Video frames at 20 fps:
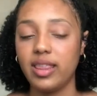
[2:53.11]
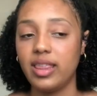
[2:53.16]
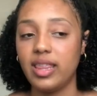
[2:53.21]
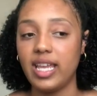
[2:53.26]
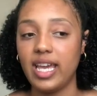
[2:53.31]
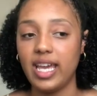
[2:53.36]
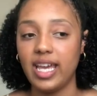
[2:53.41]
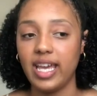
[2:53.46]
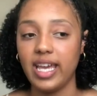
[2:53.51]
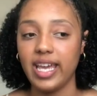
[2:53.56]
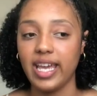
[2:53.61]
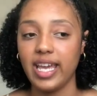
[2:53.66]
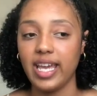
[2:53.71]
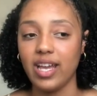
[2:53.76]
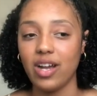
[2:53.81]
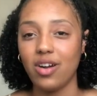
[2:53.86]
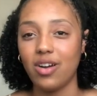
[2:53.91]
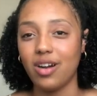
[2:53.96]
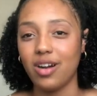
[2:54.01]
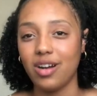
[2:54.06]

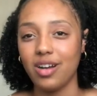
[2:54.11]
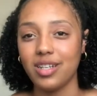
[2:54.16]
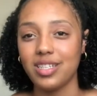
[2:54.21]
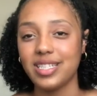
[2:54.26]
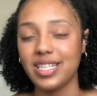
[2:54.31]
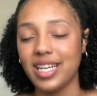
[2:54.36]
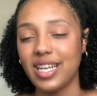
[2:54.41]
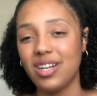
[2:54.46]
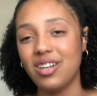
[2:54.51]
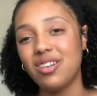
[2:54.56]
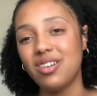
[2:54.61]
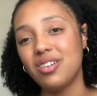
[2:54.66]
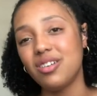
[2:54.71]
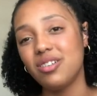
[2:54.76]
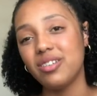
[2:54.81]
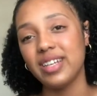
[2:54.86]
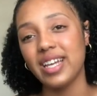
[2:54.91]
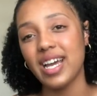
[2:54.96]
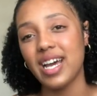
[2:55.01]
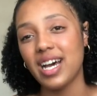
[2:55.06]
they are saying,
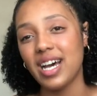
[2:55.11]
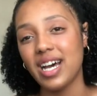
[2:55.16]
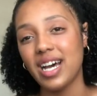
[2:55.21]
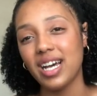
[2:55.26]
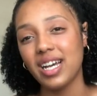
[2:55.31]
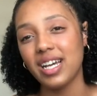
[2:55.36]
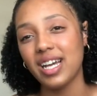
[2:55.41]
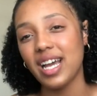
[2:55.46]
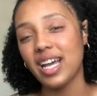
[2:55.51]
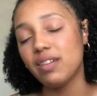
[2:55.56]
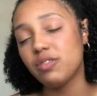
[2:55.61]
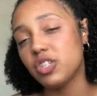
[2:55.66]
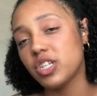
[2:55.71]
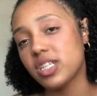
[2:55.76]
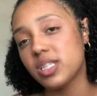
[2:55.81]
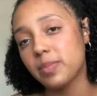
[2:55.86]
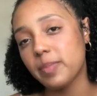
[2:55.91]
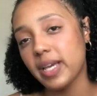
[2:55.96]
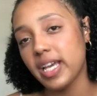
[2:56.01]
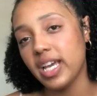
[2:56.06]
oh yeah, I have
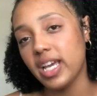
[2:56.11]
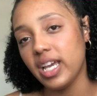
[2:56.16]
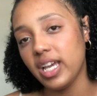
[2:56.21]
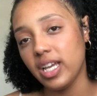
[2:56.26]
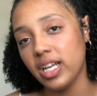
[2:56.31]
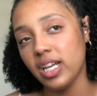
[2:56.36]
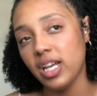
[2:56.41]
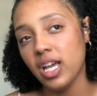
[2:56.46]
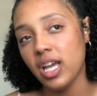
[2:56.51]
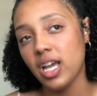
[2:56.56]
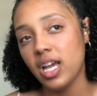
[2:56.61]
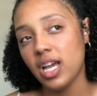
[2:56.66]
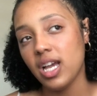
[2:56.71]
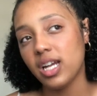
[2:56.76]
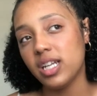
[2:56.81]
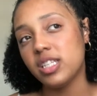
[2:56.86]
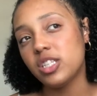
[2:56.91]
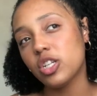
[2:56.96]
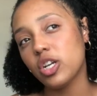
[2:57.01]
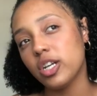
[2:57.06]
chest pain.
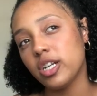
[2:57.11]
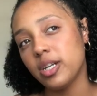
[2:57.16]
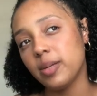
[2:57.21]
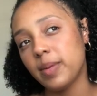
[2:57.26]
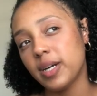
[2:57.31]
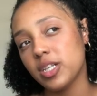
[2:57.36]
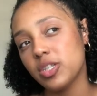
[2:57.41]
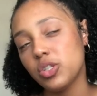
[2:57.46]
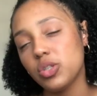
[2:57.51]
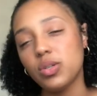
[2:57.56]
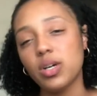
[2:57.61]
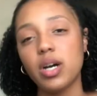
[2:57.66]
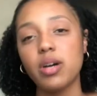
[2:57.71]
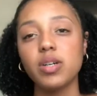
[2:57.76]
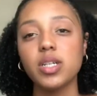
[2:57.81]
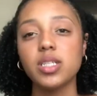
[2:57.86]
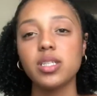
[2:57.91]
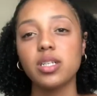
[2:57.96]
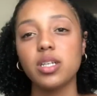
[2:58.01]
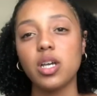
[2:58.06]
It started about 2
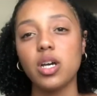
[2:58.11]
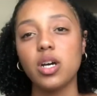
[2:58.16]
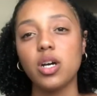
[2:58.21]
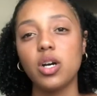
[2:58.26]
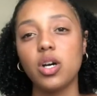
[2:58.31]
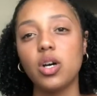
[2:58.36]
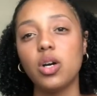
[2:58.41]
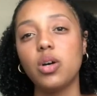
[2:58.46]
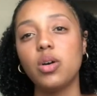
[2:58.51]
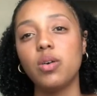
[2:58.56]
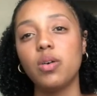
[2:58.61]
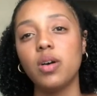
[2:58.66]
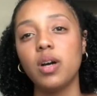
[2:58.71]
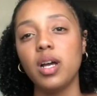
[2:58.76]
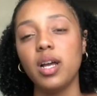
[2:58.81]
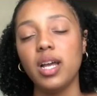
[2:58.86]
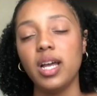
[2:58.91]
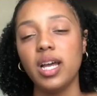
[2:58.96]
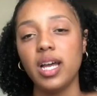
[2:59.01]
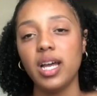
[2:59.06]
hours ago,
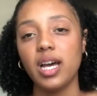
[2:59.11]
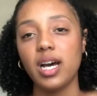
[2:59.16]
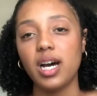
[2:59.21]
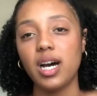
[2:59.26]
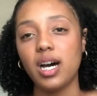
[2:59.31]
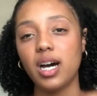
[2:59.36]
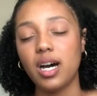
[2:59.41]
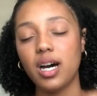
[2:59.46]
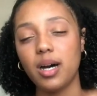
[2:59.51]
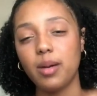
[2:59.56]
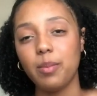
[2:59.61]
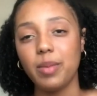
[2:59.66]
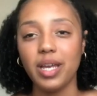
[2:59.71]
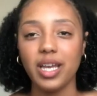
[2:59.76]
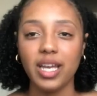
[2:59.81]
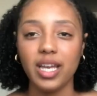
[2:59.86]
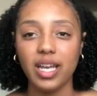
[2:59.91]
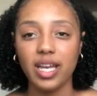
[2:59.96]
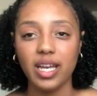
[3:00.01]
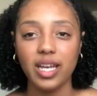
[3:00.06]

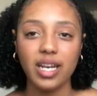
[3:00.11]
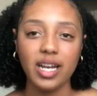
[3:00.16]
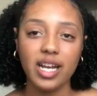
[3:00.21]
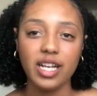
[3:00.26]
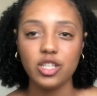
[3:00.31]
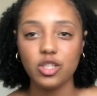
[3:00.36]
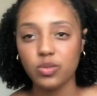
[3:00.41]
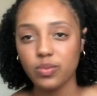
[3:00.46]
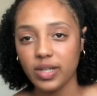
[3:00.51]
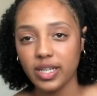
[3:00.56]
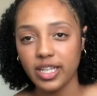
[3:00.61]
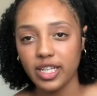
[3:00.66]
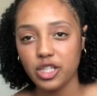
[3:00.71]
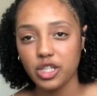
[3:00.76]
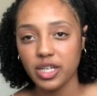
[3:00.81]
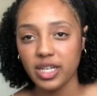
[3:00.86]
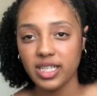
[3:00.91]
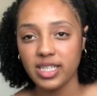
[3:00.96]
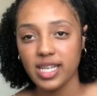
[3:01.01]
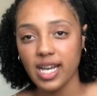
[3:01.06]
and I just want to get checked